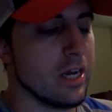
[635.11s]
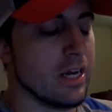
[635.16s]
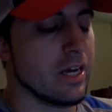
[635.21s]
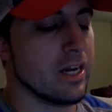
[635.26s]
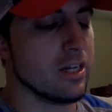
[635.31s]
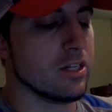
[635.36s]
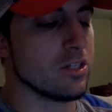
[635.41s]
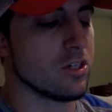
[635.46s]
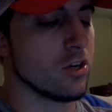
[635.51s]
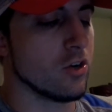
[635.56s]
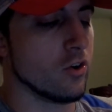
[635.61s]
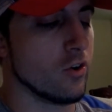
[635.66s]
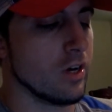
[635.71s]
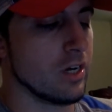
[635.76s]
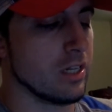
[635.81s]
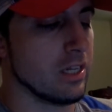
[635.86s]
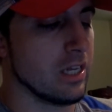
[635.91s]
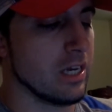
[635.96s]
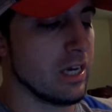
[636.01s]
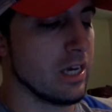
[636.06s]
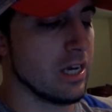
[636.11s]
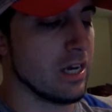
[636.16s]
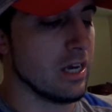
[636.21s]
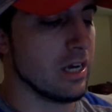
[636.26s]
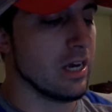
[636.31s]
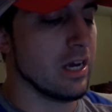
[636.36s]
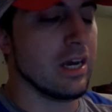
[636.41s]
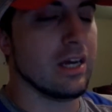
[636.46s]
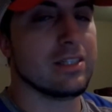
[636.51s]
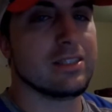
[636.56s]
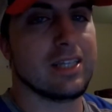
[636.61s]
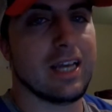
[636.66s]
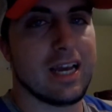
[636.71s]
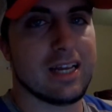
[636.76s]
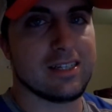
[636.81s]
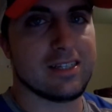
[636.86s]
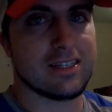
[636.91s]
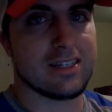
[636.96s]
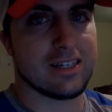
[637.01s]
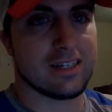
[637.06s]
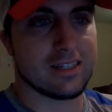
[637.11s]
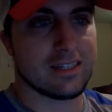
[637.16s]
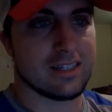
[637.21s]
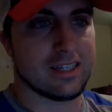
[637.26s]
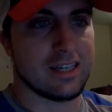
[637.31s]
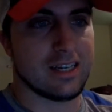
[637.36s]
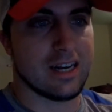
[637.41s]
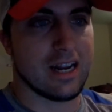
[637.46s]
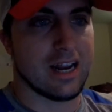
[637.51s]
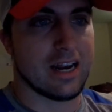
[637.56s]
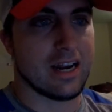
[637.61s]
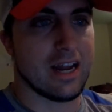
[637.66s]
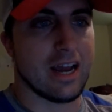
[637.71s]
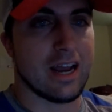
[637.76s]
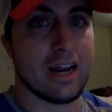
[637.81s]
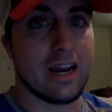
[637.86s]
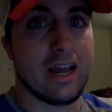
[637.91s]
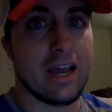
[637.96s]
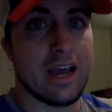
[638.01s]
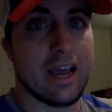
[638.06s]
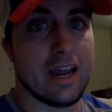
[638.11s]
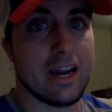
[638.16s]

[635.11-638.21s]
It is currently 10:16 at night,